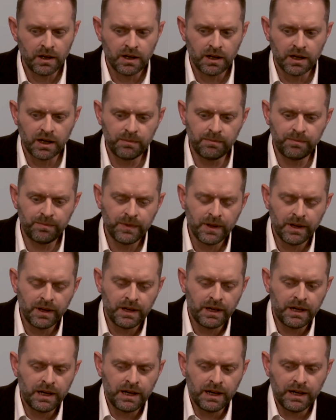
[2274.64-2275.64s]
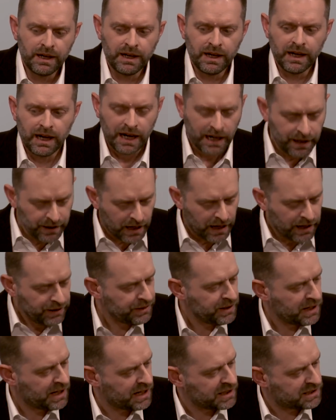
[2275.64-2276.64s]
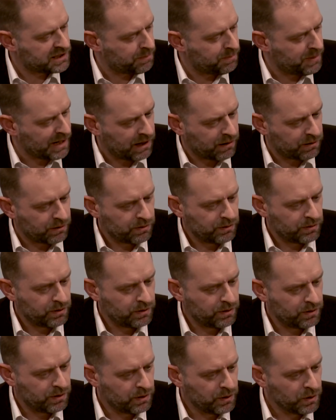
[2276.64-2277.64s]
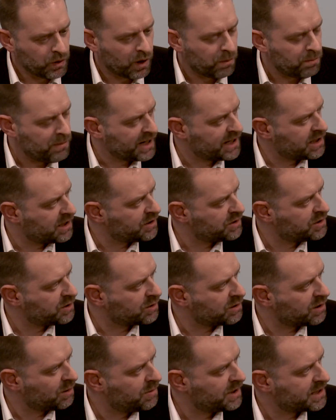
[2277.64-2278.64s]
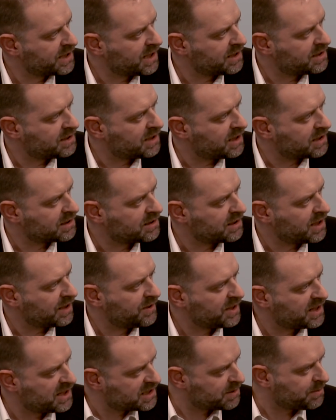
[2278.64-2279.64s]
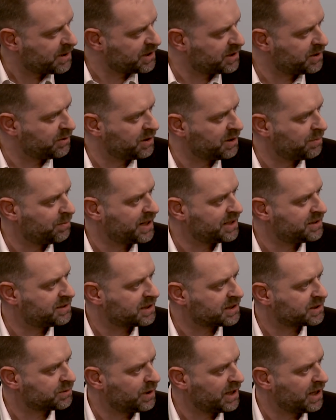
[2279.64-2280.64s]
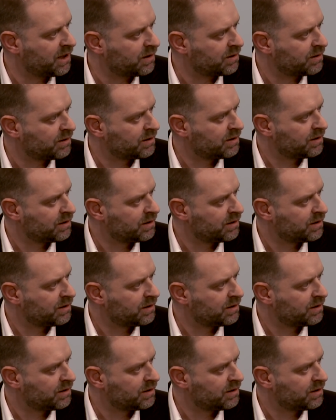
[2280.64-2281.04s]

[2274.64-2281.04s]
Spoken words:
I think it's about not making it too complicated. Actually, I think it's about doing the basics well.